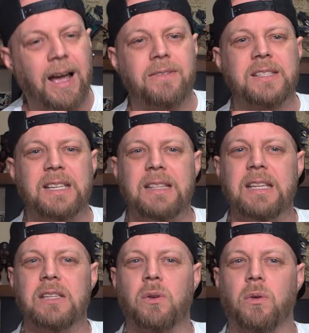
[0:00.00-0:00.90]
I've seen
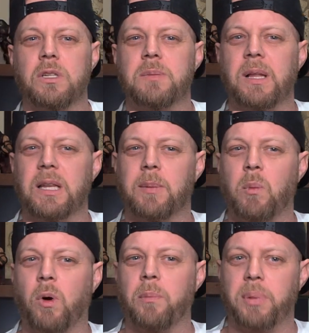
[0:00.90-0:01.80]
these horns be a little bit
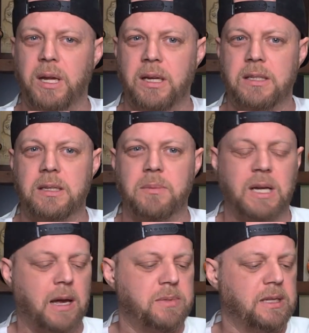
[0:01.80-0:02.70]
more pink
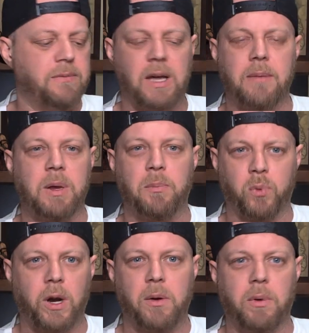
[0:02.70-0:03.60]
sometimes, and they've got to be
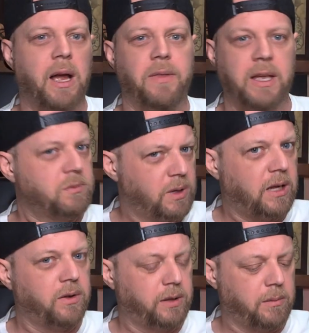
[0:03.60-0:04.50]
bright red. That's what
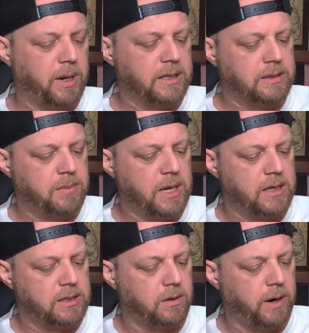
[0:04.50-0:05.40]
color they're meant to be,
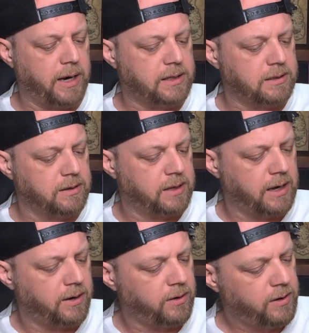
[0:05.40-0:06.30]
so excellent
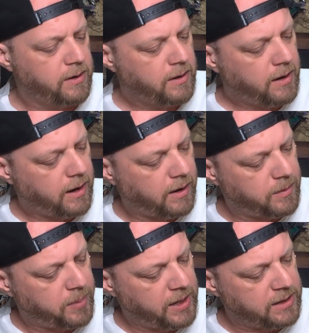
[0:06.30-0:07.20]
there.
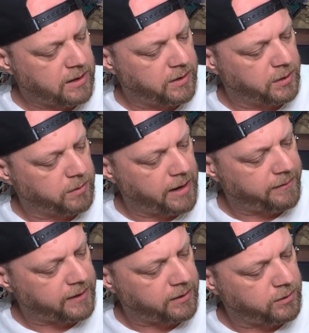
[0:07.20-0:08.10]
The paint on the
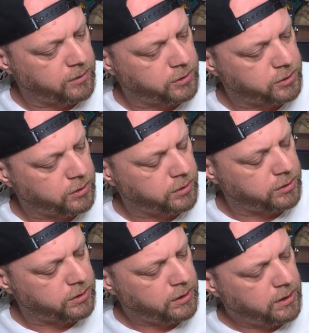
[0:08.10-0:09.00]
graphic on her
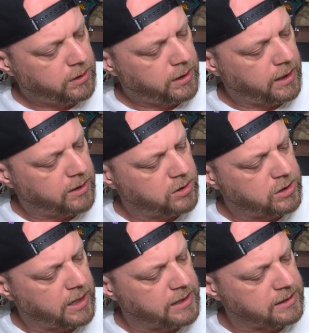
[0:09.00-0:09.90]
shirt, and then
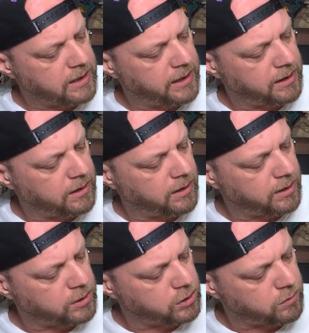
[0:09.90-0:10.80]
she has like
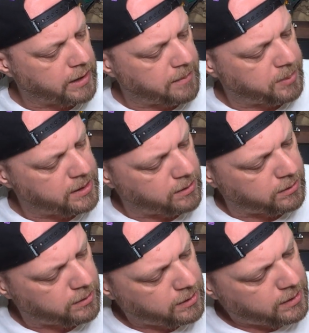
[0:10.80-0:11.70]
a strap
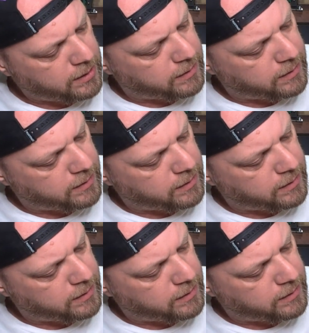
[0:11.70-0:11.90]
here.